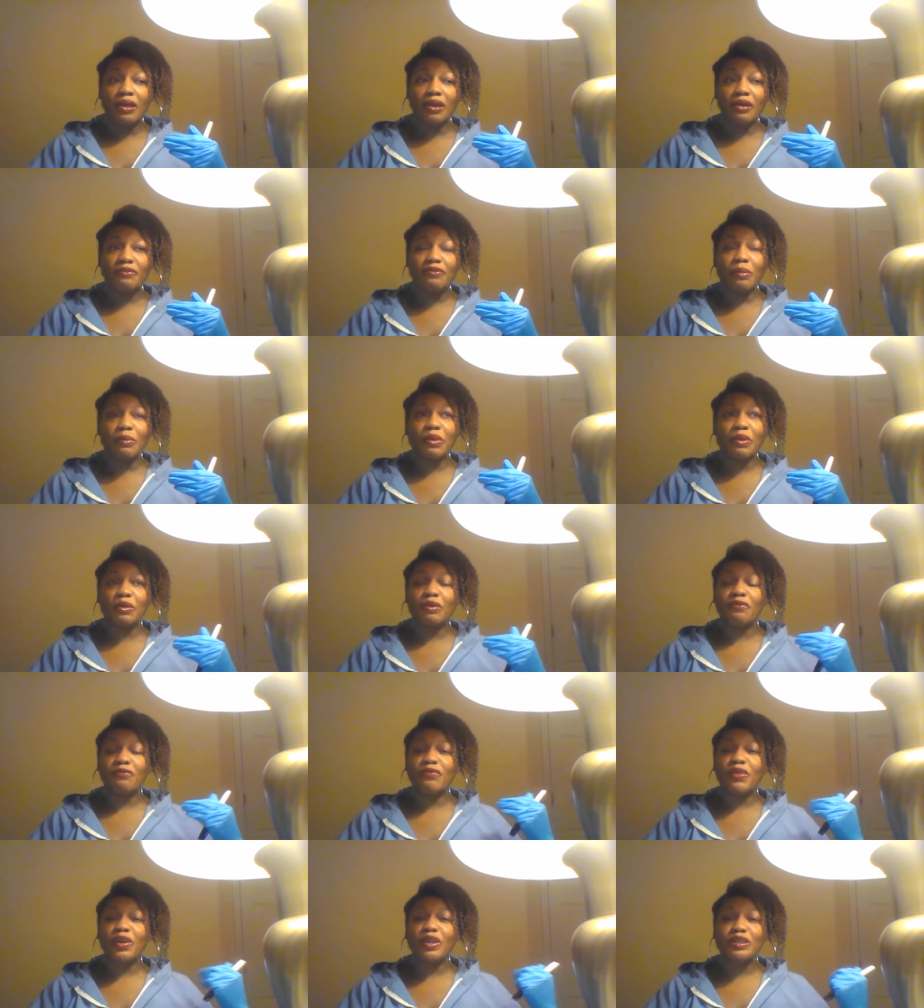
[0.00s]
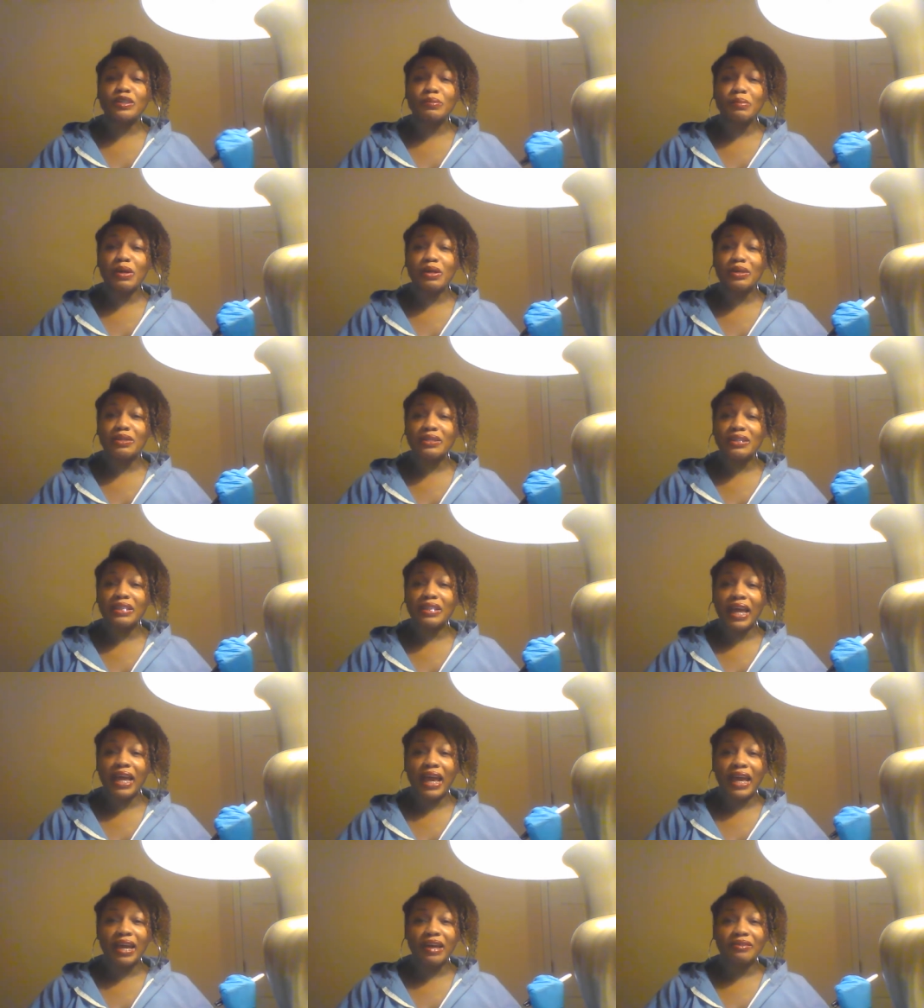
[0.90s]
from the first person
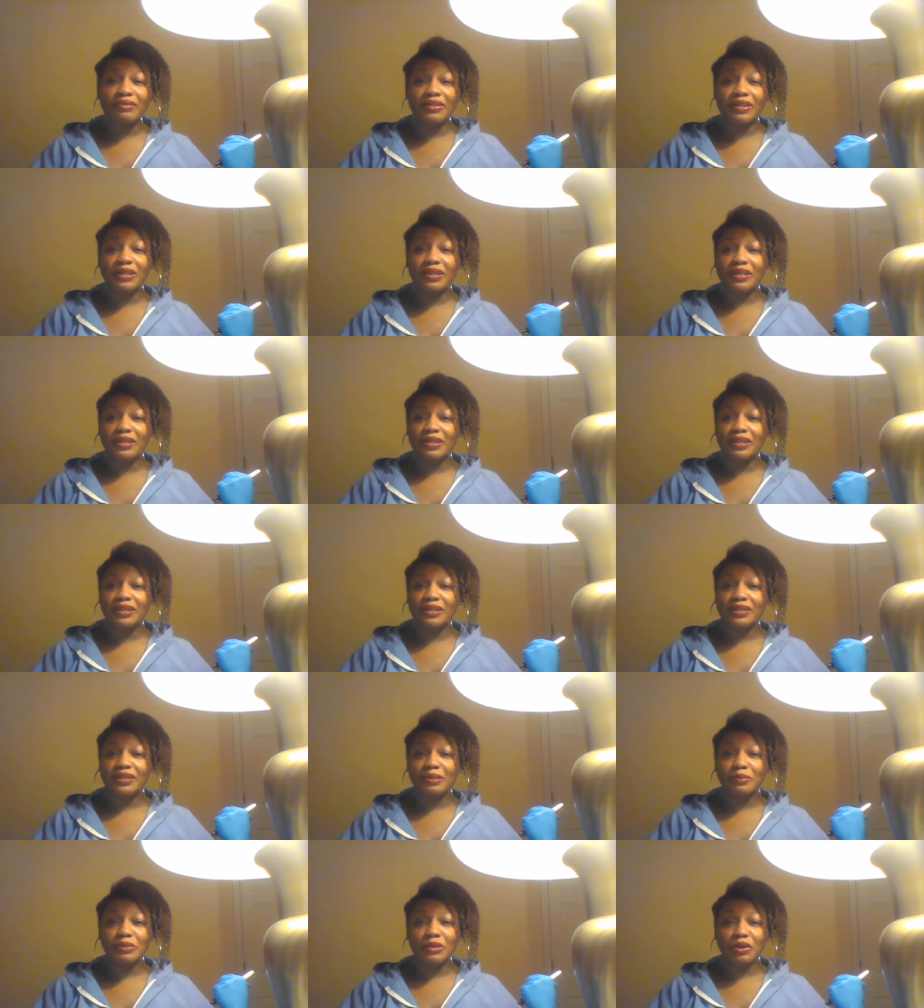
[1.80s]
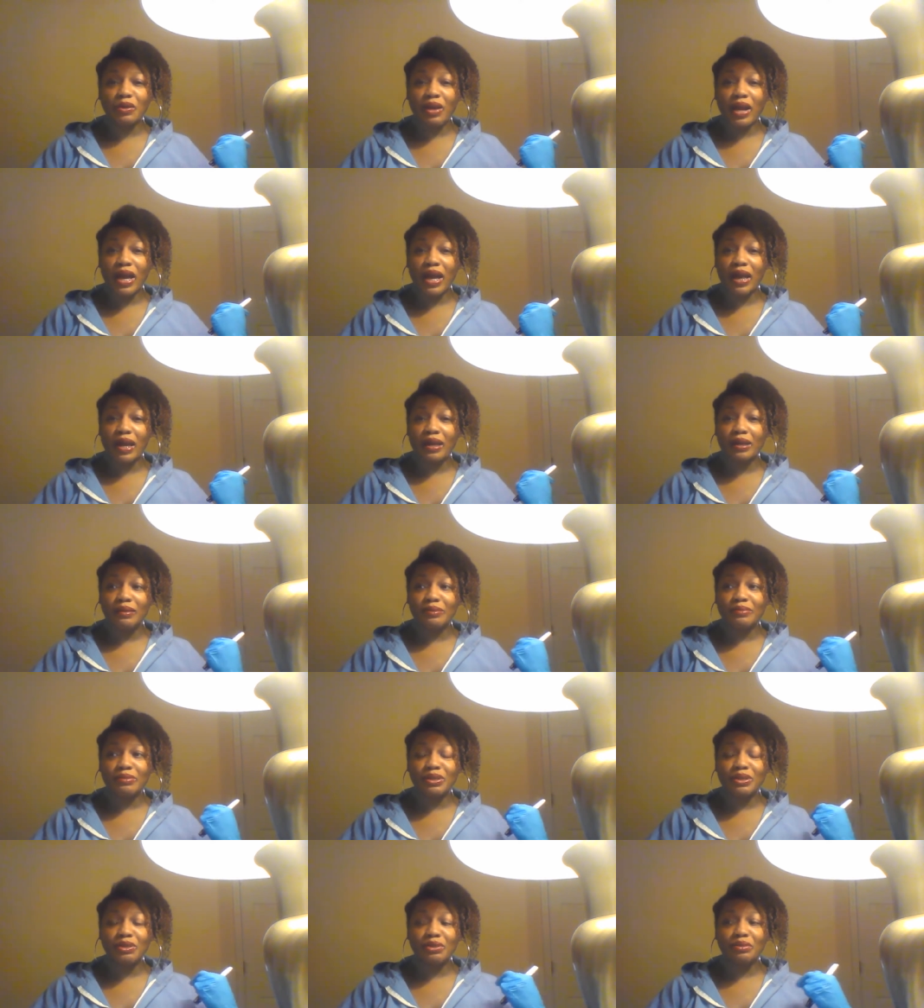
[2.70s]
that ever subscribed
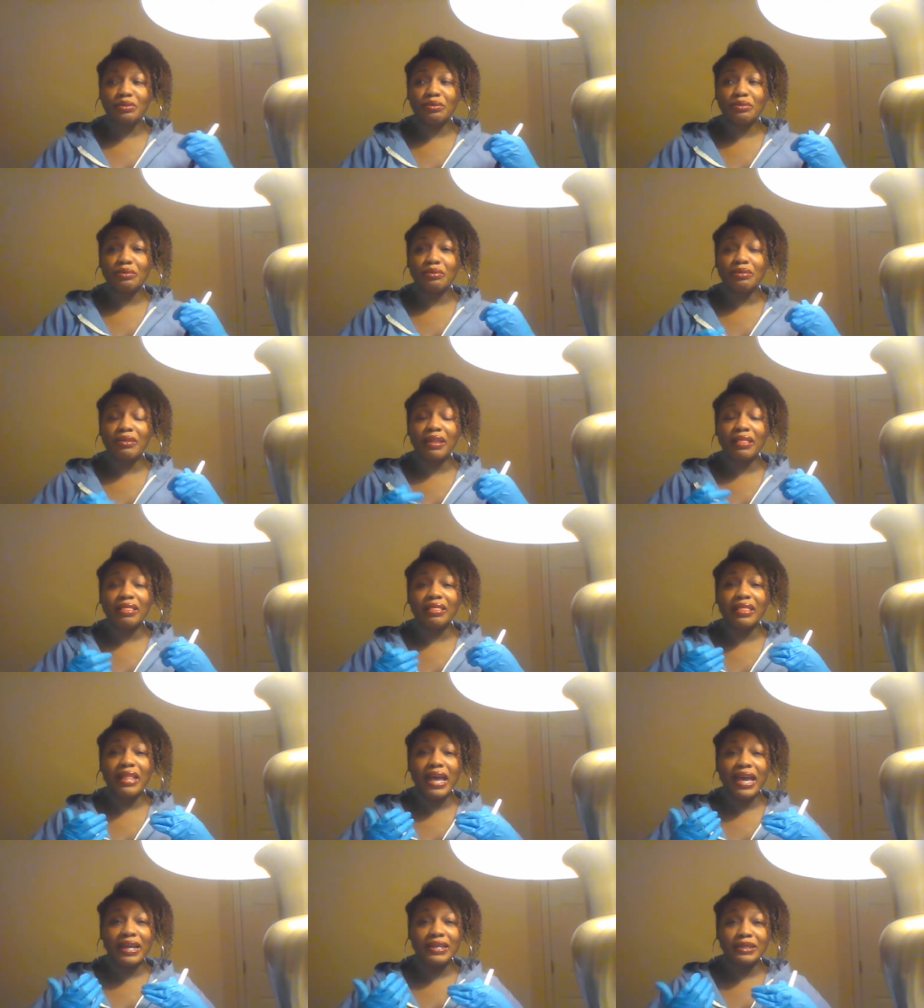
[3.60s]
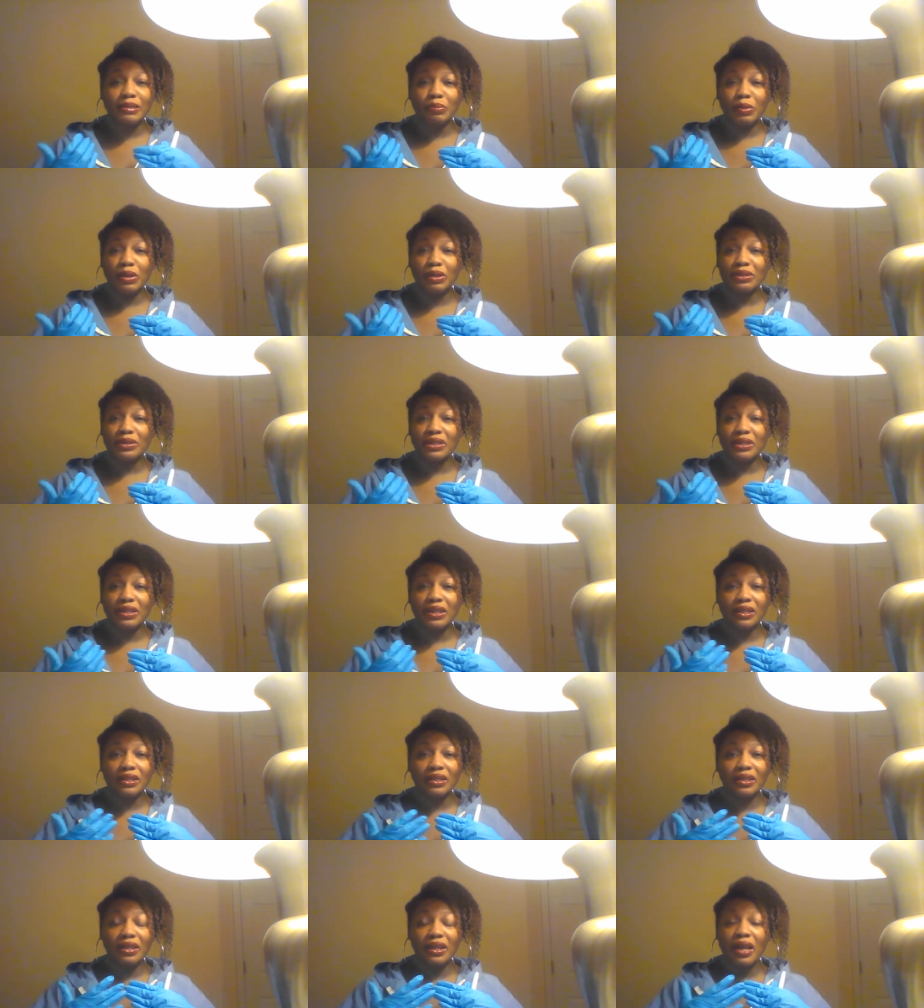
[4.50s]
to the last
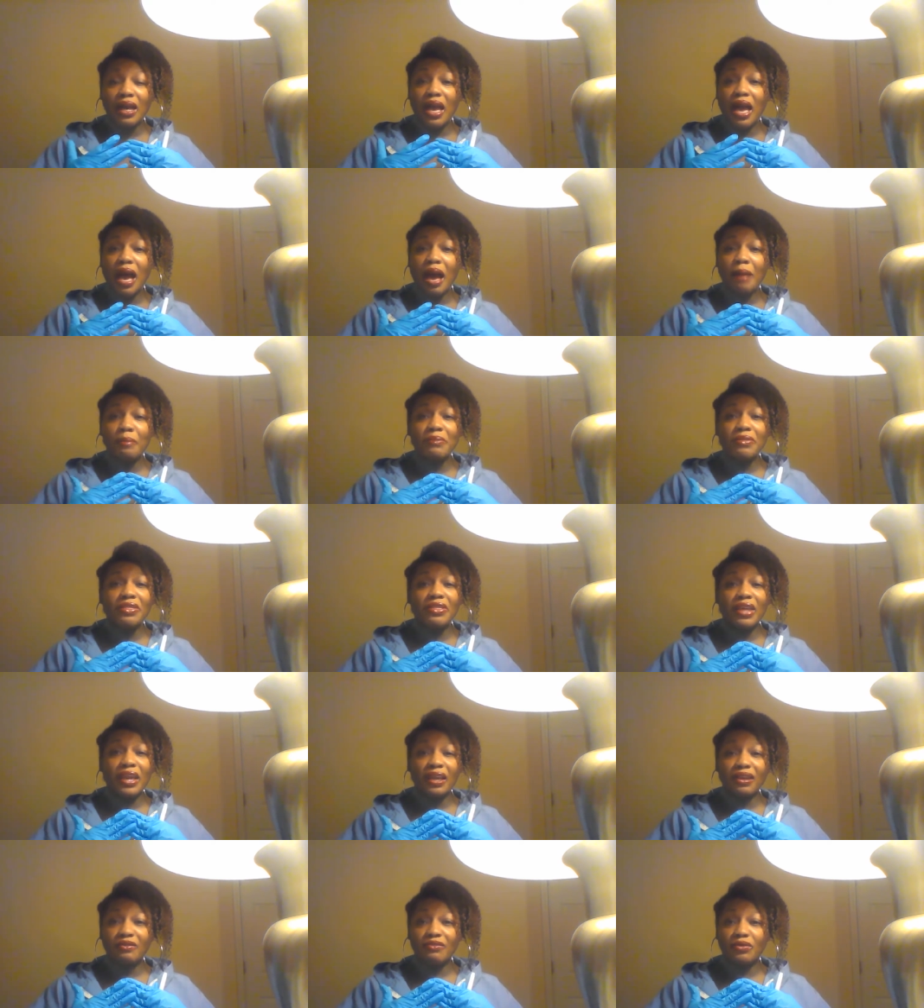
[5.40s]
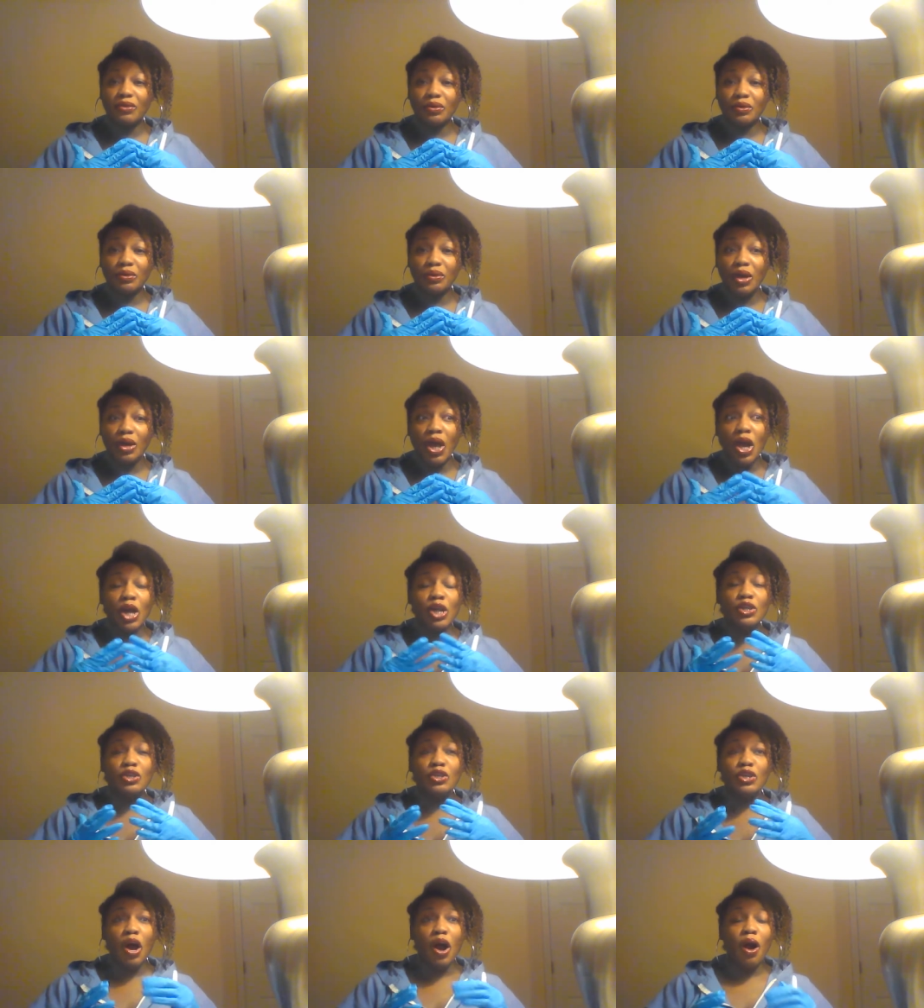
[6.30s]
person i'm thankful
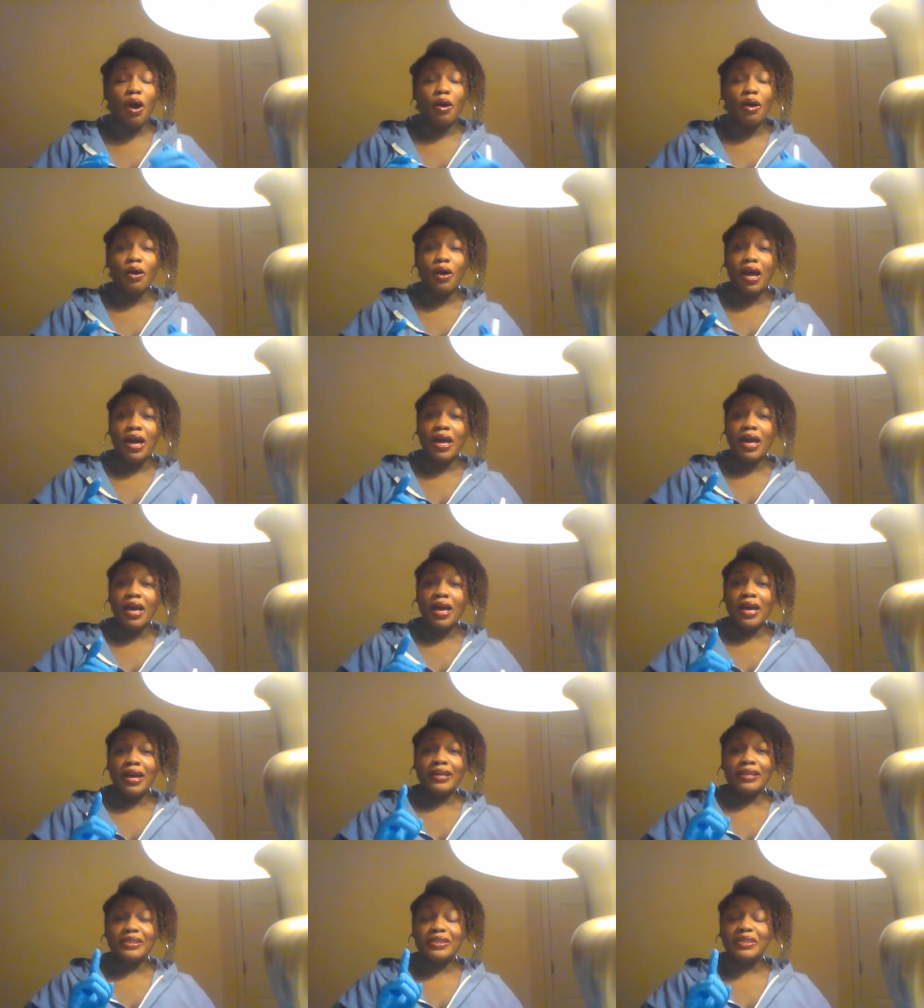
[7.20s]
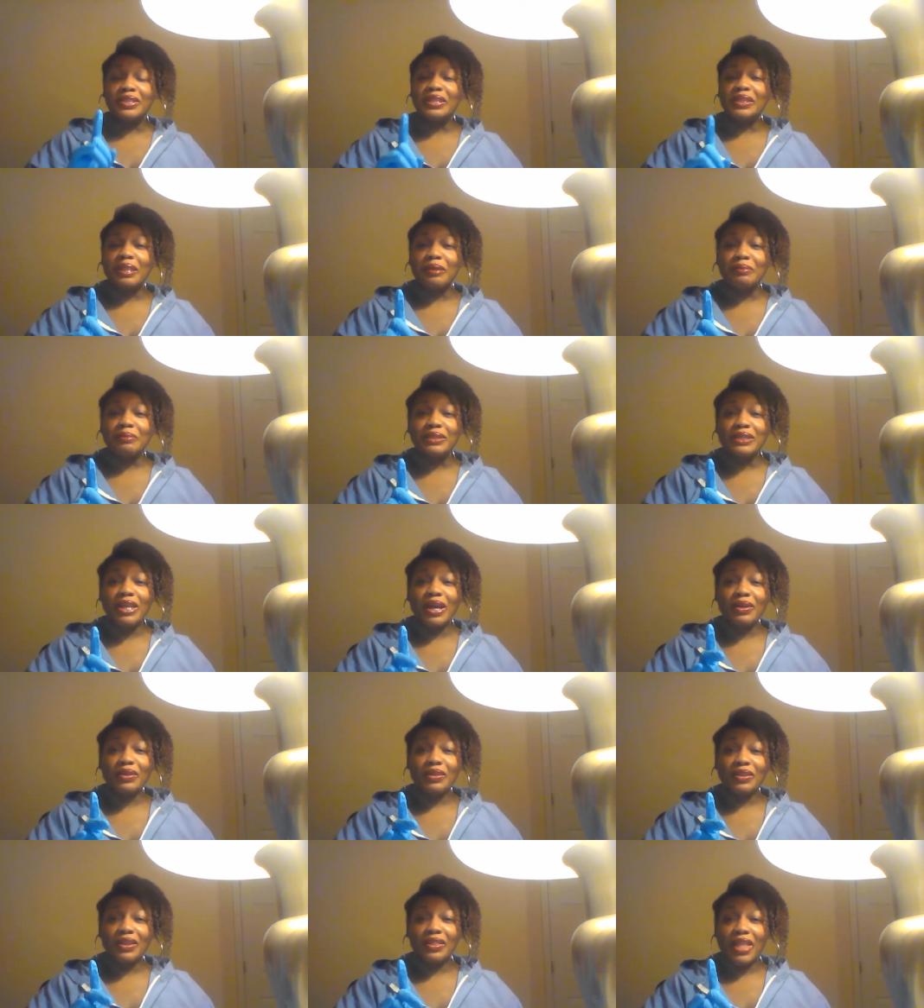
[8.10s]
y'all let me tell
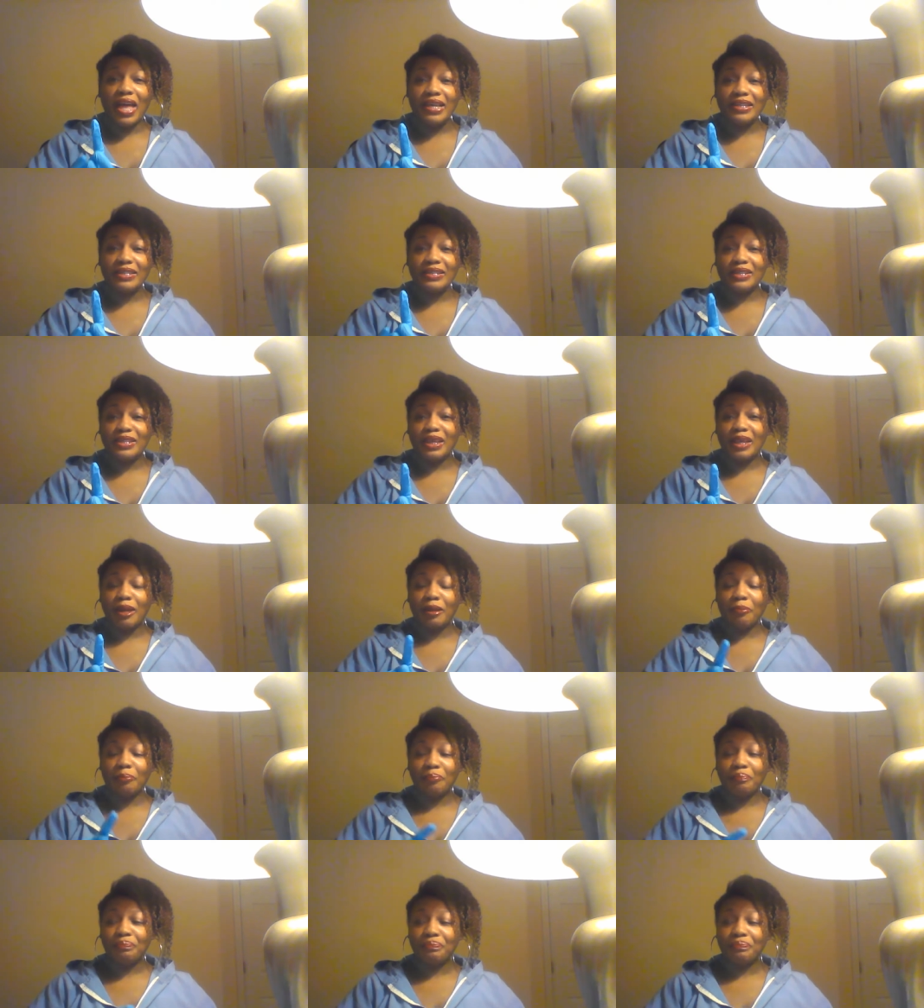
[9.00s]
you the last thing